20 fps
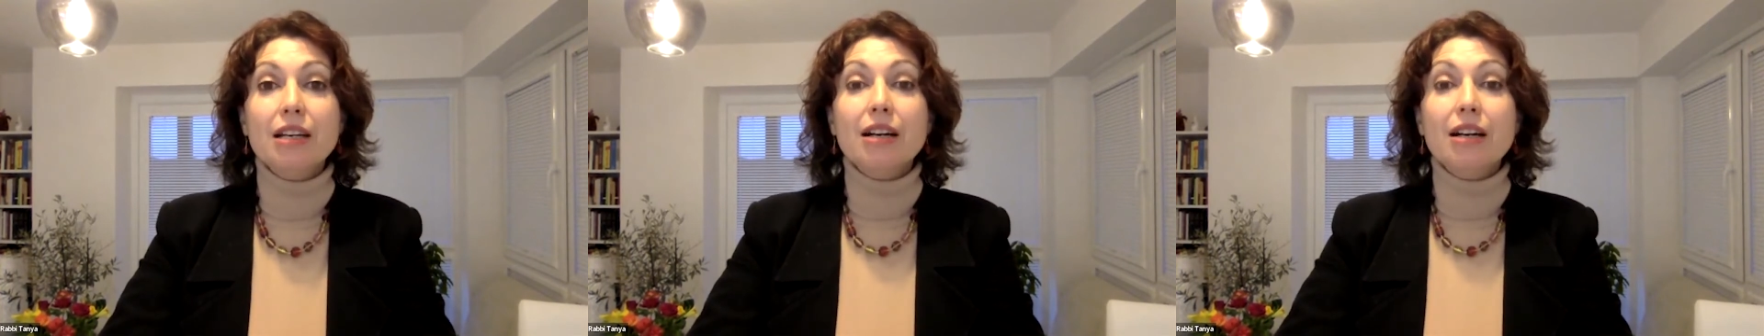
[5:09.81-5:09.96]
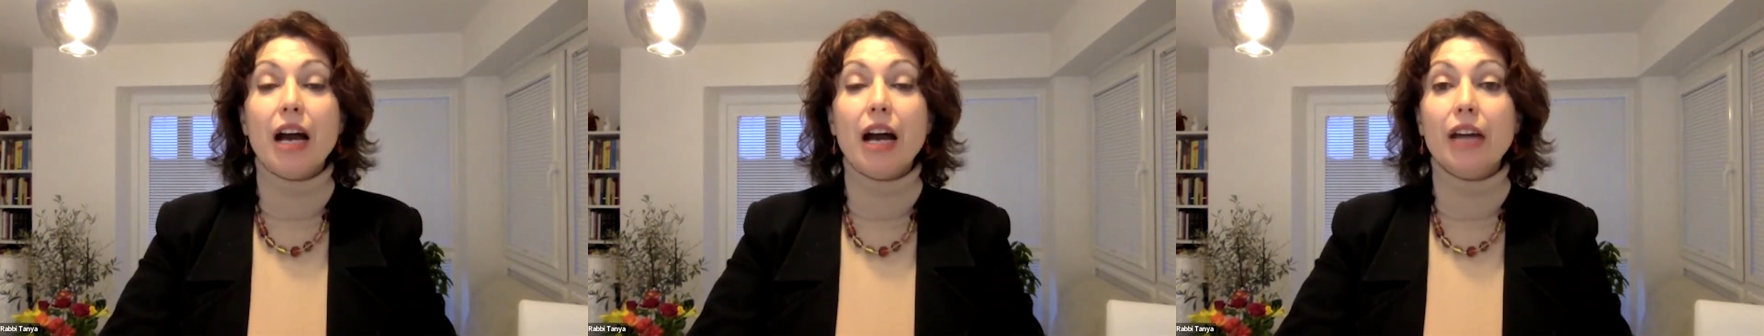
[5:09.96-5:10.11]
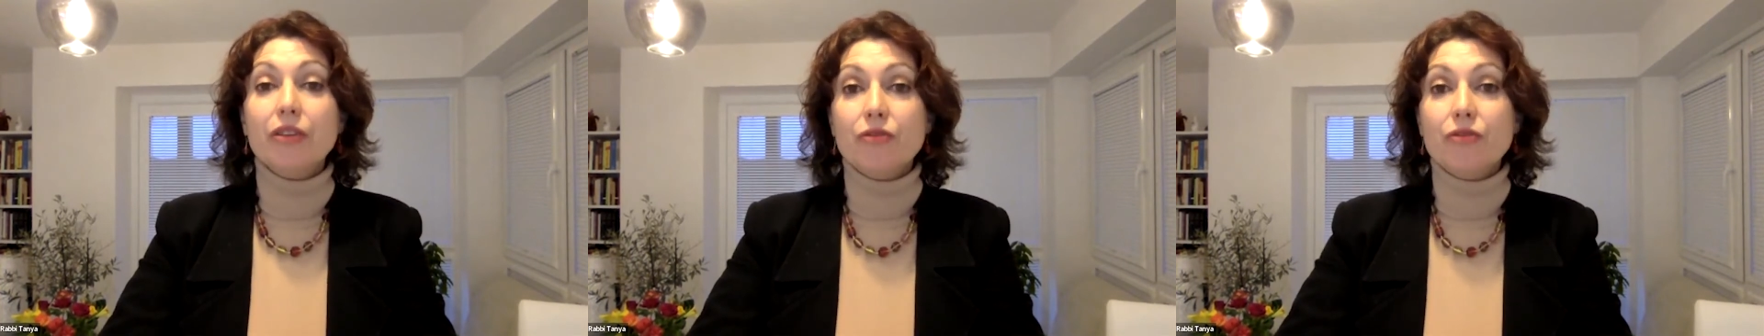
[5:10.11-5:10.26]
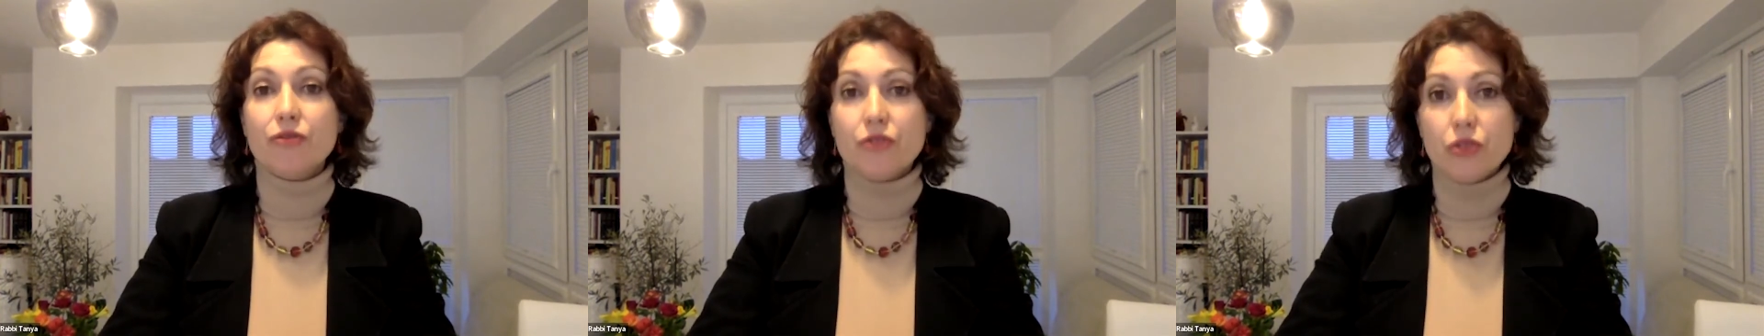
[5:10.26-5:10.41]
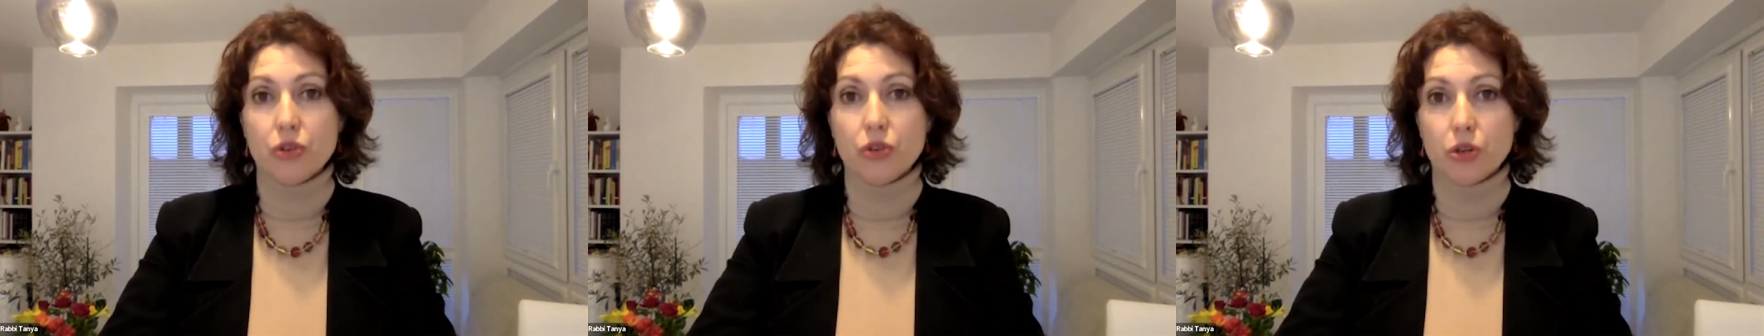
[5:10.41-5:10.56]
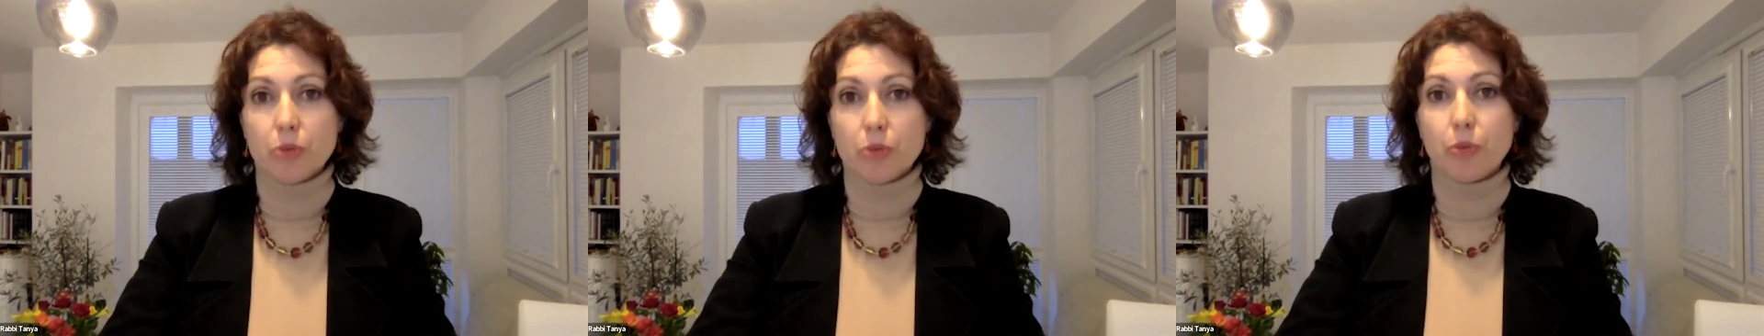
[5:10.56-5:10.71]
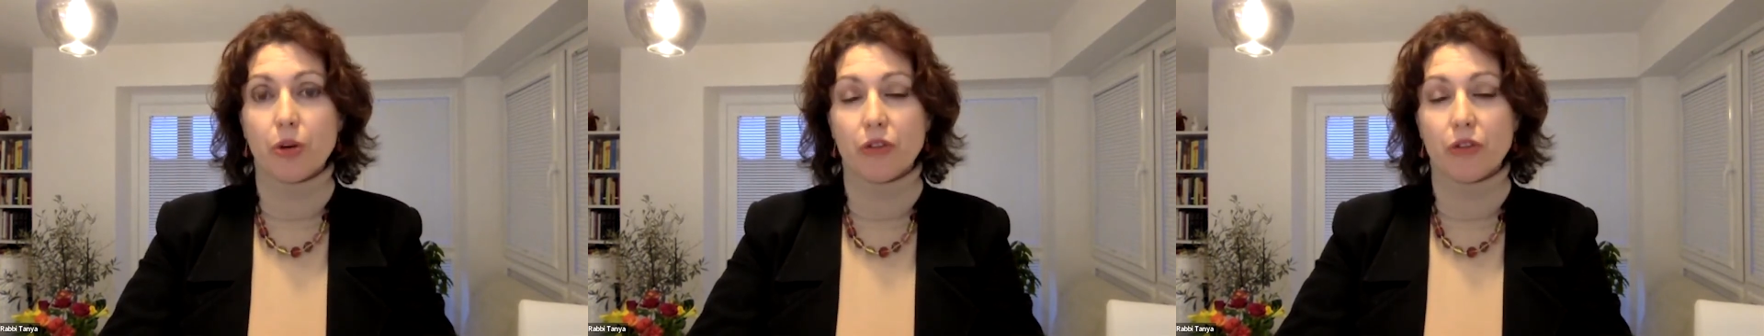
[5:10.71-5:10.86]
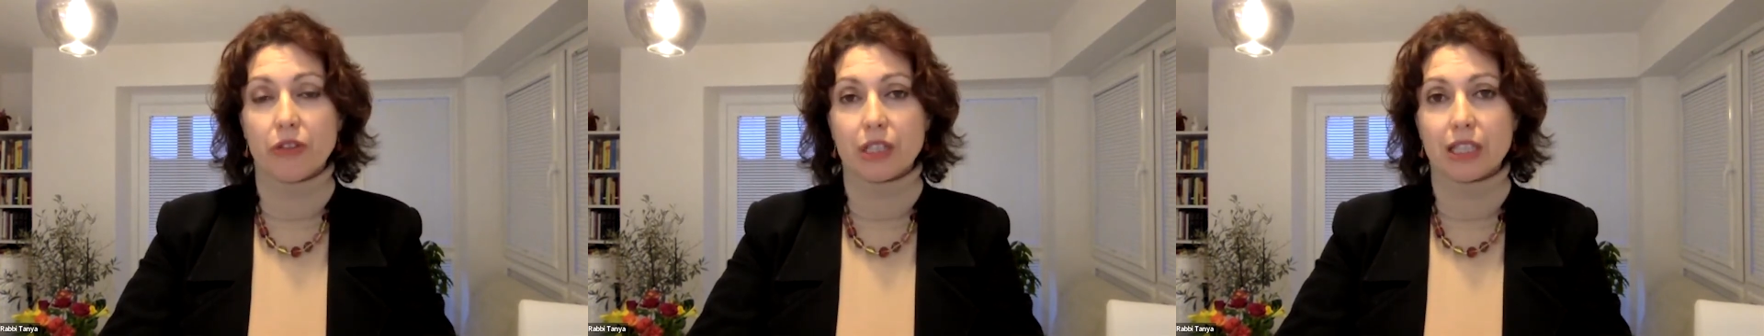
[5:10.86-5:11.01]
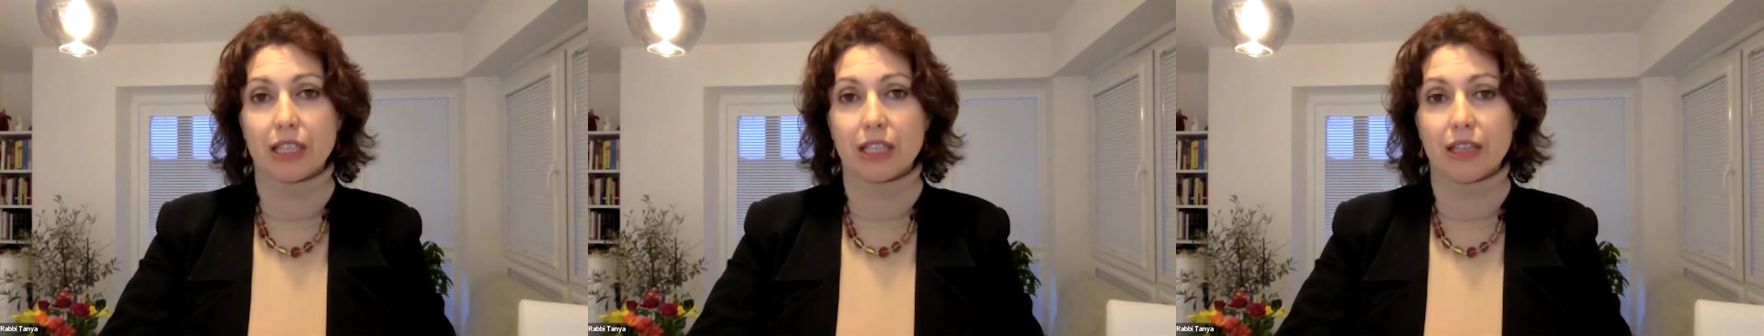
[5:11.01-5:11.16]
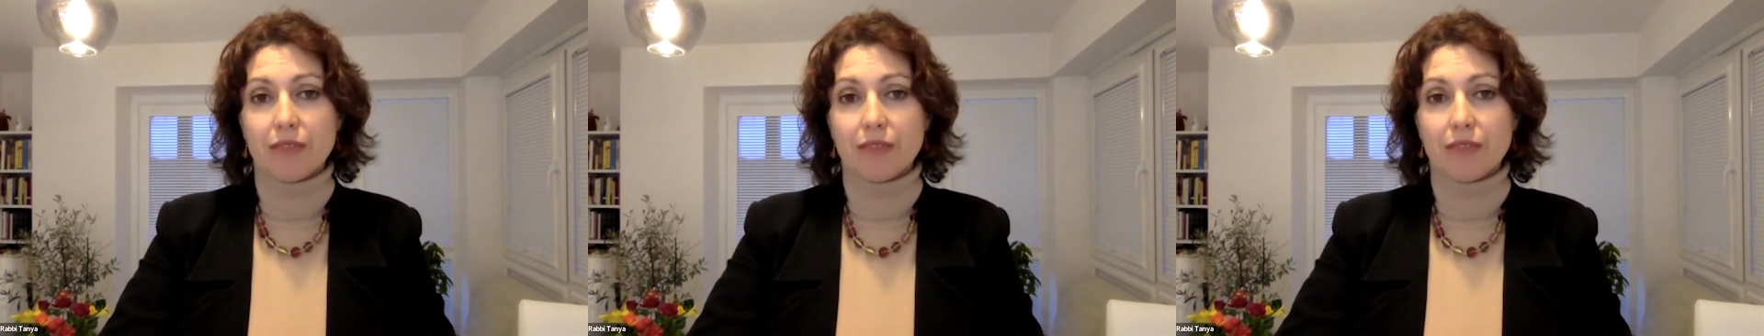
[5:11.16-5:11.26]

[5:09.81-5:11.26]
are in food poverty.